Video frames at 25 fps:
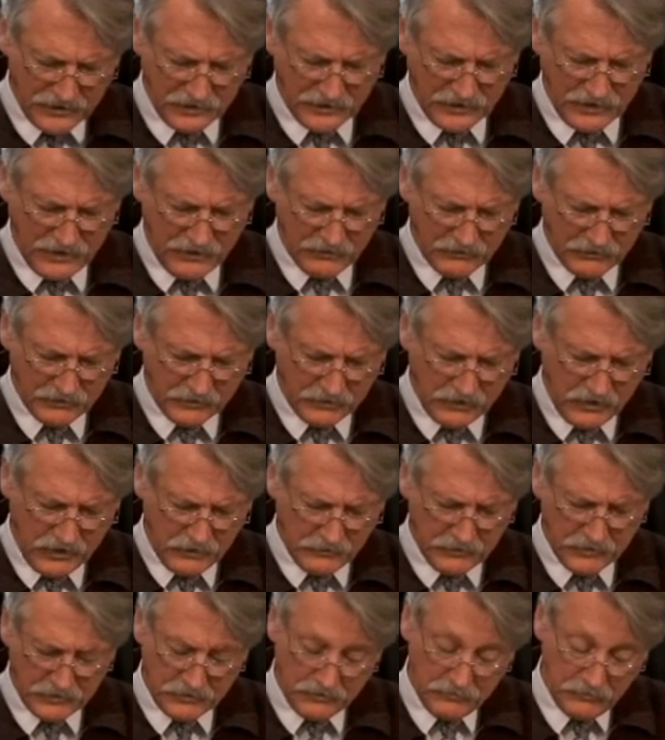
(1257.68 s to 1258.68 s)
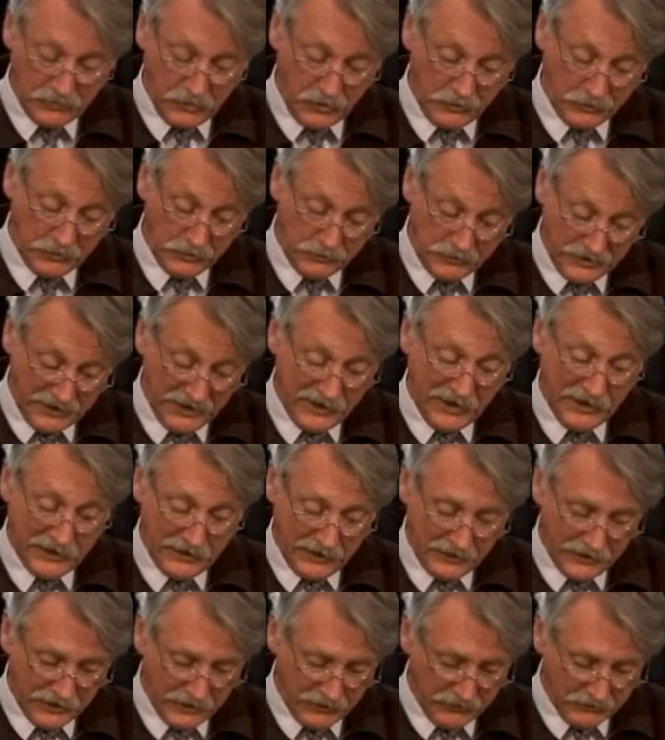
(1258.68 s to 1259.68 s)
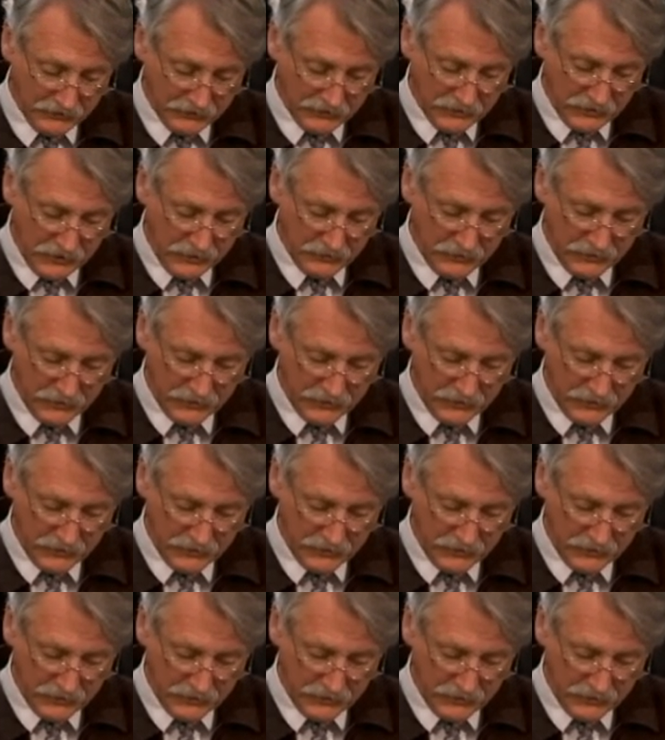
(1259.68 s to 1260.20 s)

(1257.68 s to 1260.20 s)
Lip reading: current climate, and probably any current climate